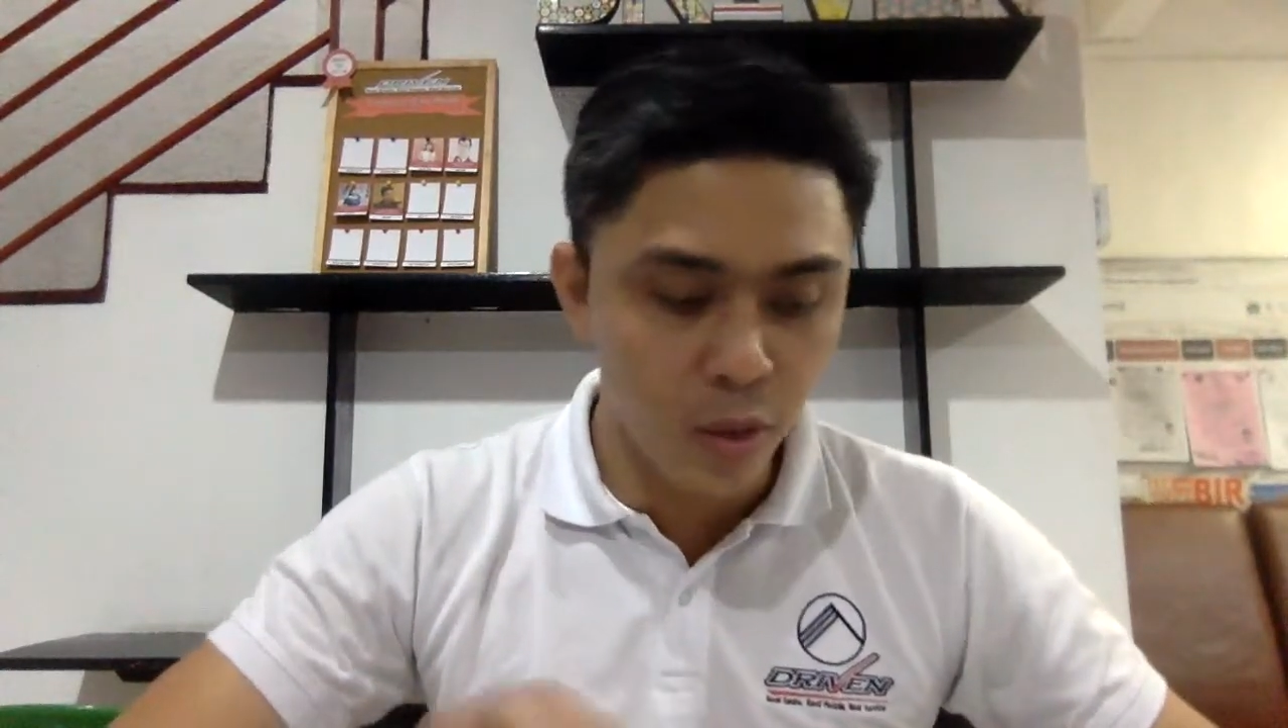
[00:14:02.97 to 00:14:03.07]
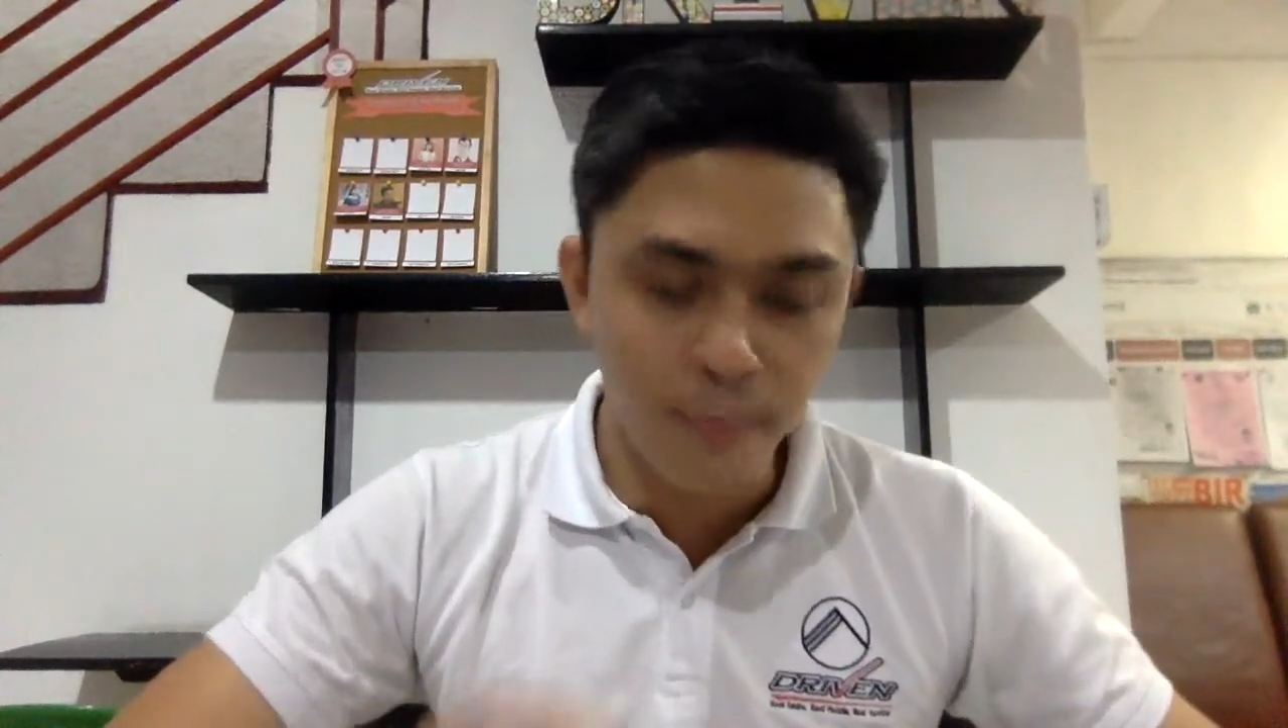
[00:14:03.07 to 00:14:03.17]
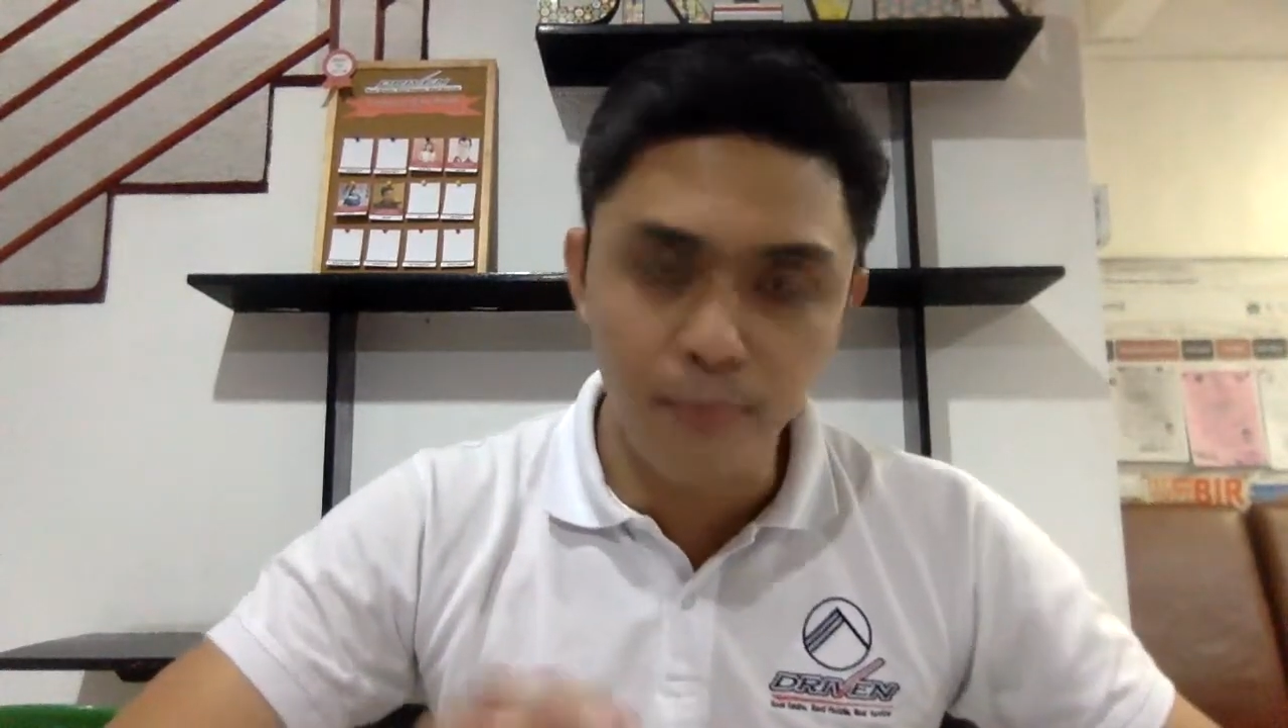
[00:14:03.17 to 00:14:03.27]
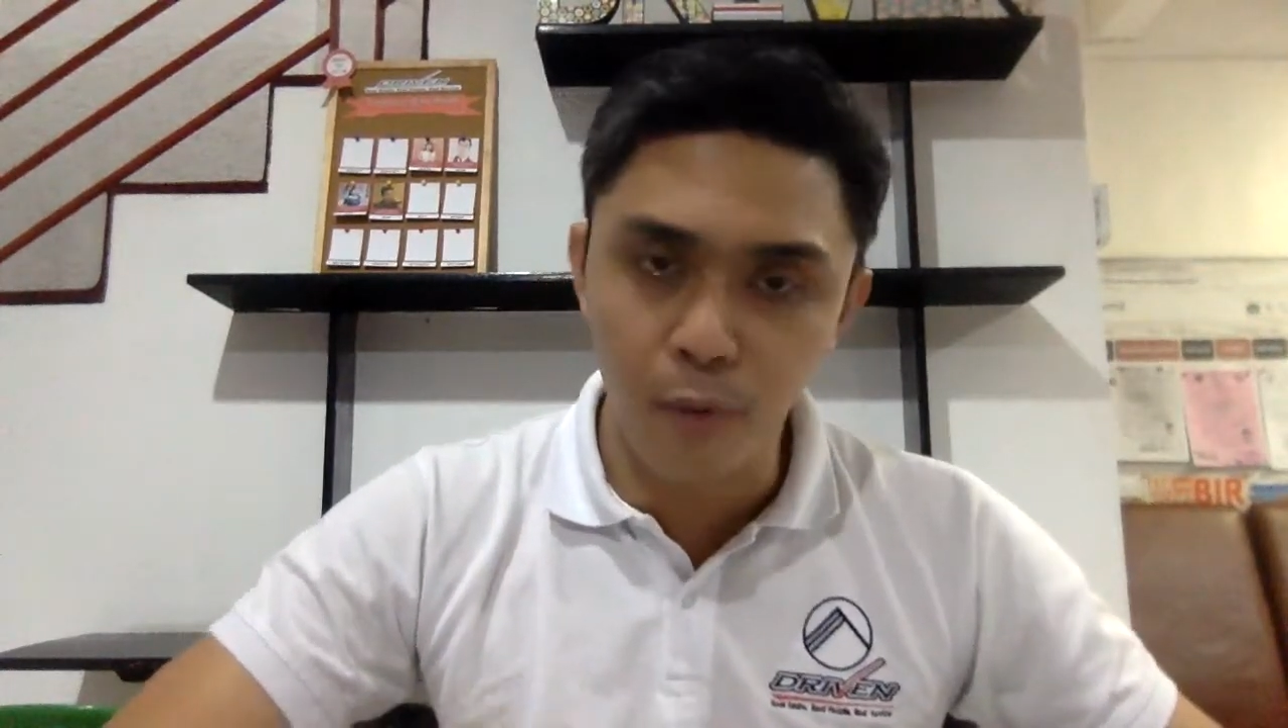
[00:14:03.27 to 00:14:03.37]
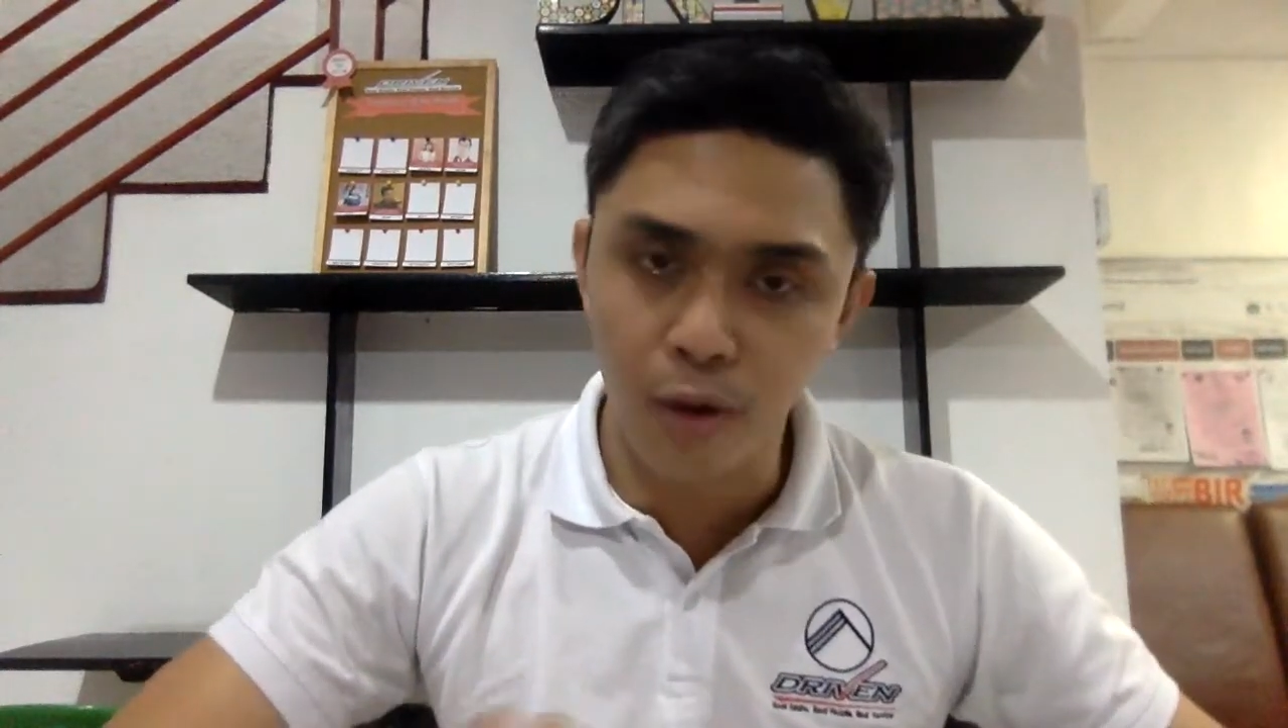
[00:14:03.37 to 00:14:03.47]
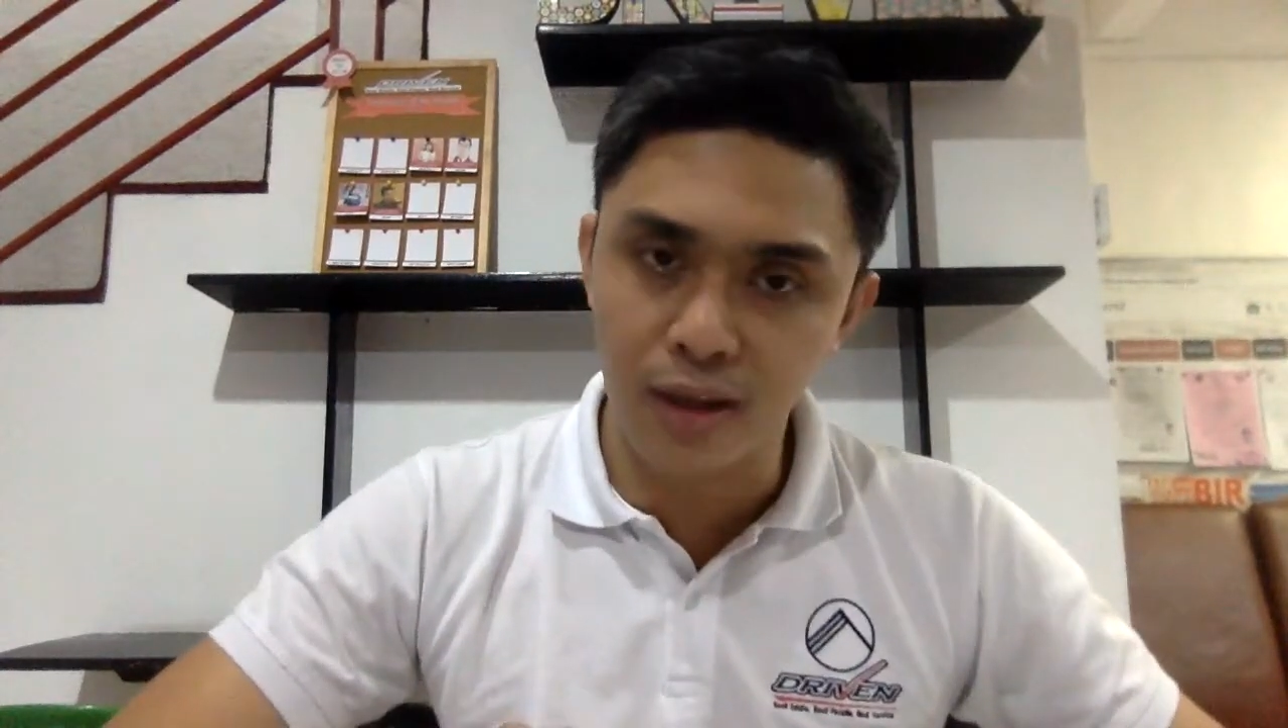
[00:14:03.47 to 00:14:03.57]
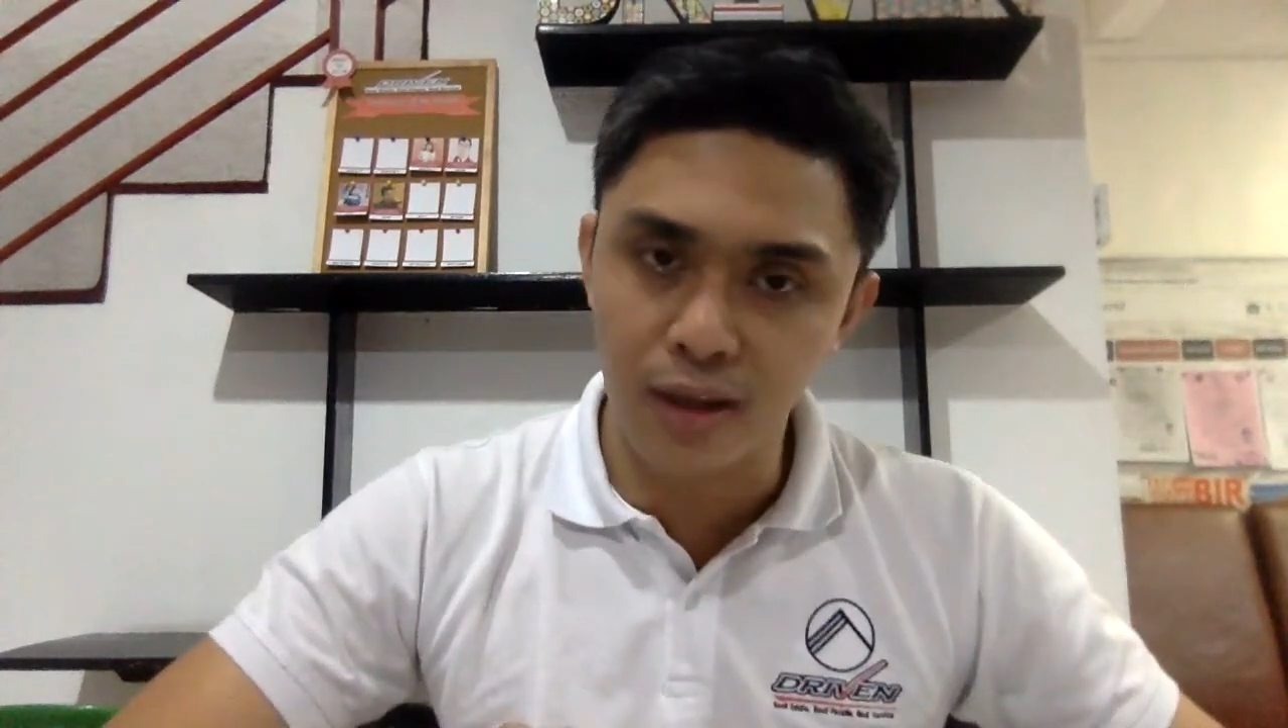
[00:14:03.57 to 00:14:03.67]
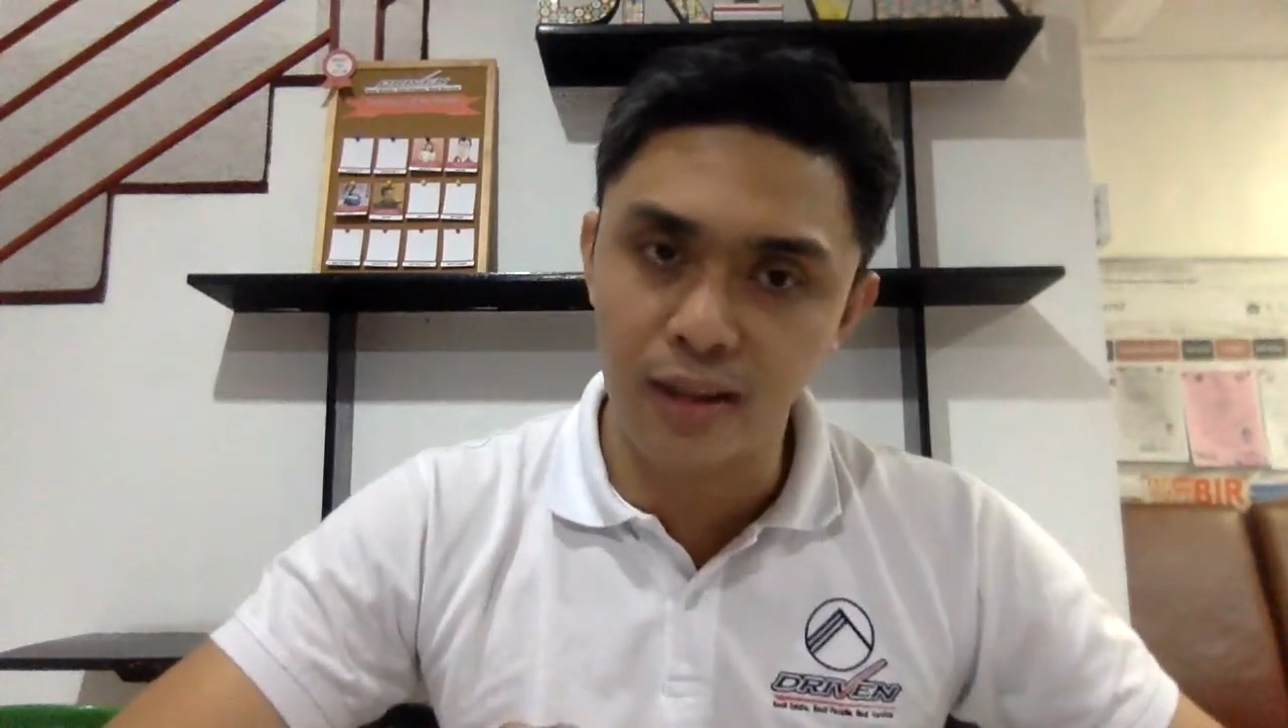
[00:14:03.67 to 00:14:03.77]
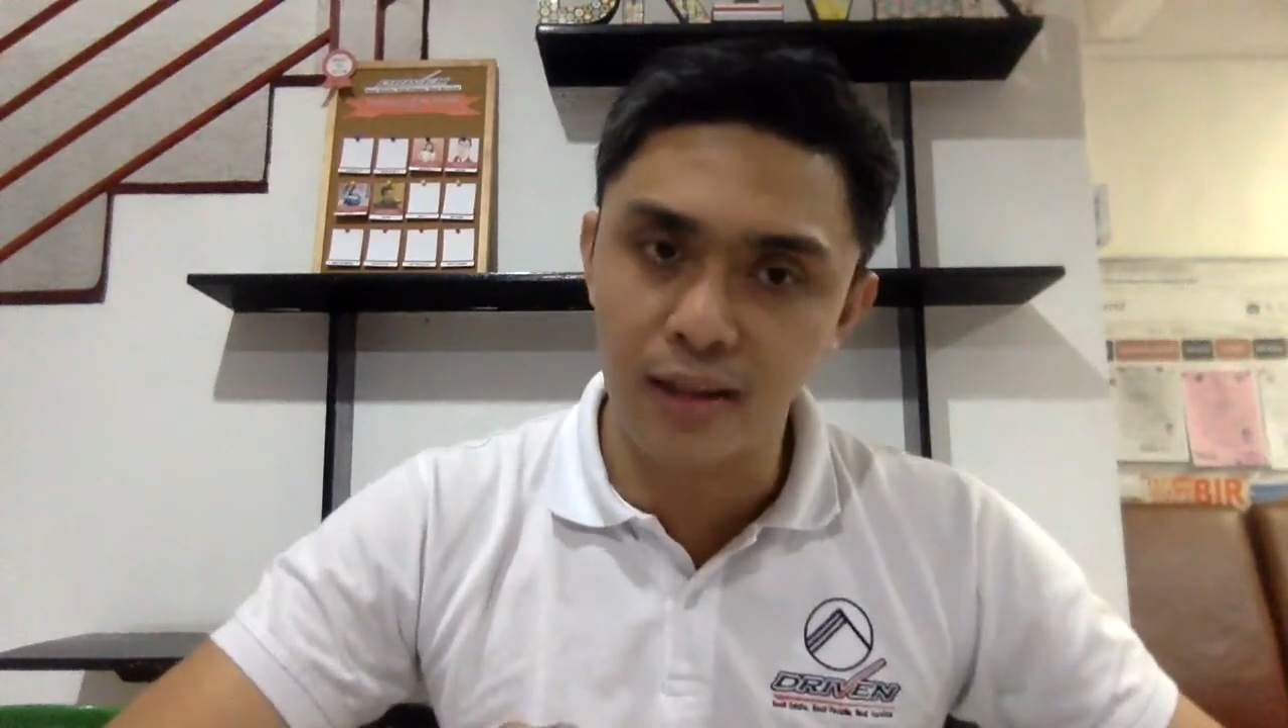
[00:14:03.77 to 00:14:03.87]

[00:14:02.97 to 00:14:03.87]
important.